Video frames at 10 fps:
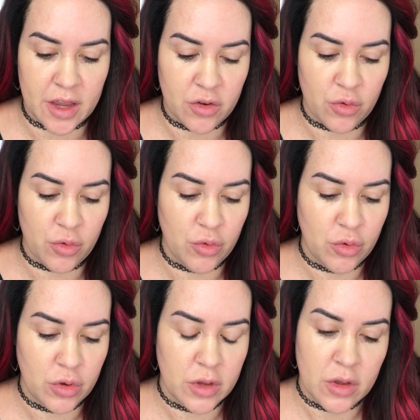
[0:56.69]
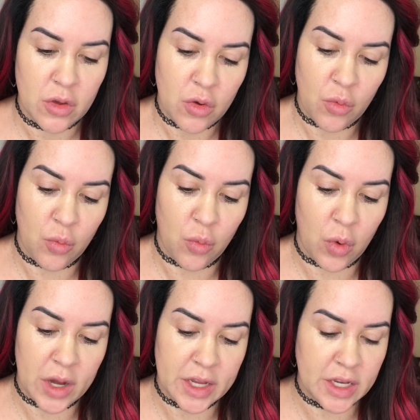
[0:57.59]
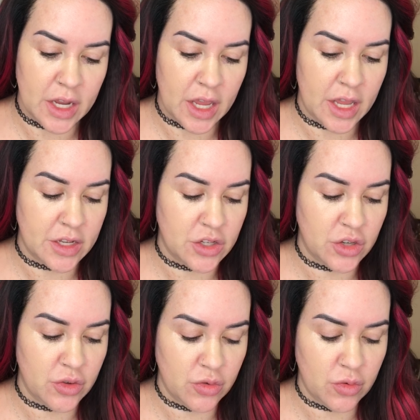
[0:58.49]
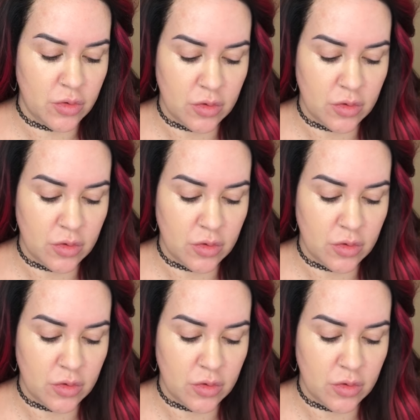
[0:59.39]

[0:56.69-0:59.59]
Ecru 1 and 2,